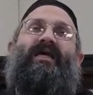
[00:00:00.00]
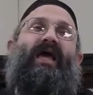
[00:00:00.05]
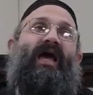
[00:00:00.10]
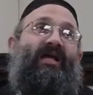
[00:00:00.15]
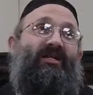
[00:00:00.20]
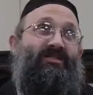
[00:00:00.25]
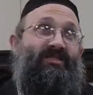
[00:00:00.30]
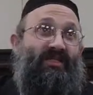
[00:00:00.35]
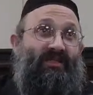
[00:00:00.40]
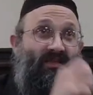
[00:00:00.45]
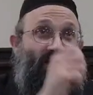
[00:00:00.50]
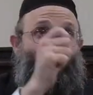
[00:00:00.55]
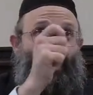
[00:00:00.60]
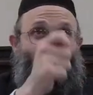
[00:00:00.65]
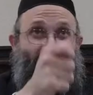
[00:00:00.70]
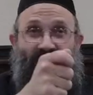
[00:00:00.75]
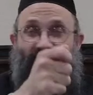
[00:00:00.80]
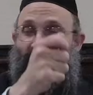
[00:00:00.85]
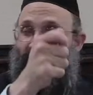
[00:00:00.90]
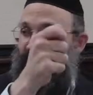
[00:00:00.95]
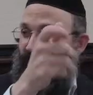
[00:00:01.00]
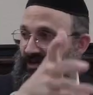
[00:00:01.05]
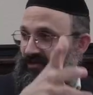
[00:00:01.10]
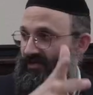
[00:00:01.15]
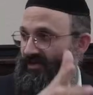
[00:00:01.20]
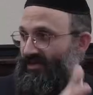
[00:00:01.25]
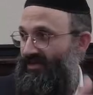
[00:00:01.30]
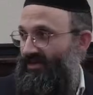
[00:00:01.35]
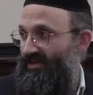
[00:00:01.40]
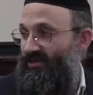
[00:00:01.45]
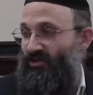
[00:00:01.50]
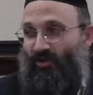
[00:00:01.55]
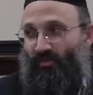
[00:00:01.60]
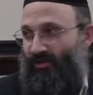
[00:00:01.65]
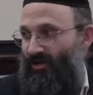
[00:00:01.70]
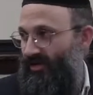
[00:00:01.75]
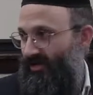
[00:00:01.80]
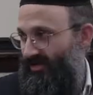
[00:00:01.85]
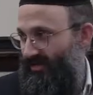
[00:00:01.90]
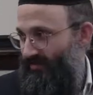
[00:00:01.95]
and she lights the Neiros. No
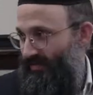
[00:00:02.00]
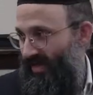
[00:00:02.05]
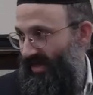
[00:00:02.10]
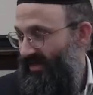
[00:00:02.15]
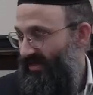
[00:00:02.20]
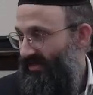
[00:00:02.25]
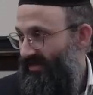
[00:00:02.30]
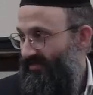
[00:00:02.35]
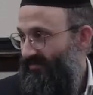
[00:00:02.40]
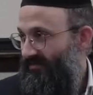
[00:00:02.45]
bracha is made.